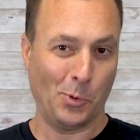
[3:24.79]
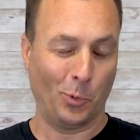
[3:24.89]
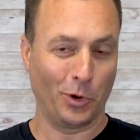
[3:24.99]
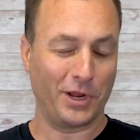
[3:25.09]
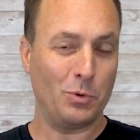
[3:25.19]

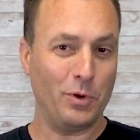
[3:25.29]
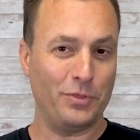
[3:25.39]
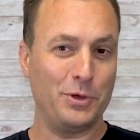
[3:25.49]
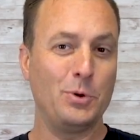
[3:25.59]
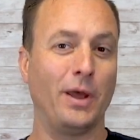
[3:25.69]
working
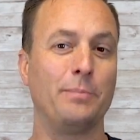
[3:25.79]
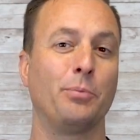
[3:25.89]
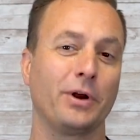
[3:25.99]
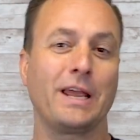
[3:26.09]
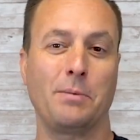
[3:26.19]
with you and
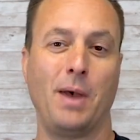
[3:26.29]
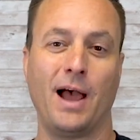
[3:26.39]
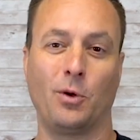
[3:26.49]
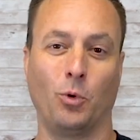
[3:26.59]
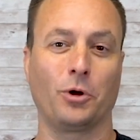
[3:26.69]
bringing
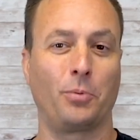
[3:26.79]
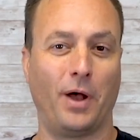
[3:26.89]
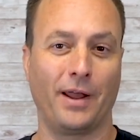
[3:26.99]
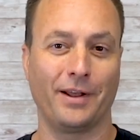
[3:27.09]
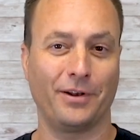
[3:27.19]
back work
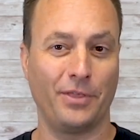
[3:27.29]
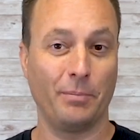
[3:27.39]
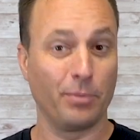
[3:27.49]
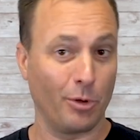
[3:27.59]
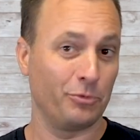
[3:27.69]
product
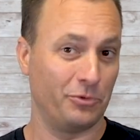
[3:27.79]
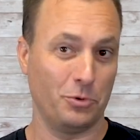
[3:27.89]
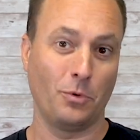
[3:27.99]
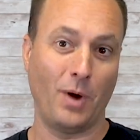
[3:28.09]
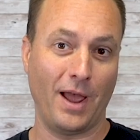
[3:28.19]
that blows you
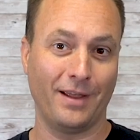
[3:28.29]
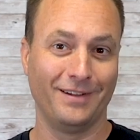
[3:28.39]
away.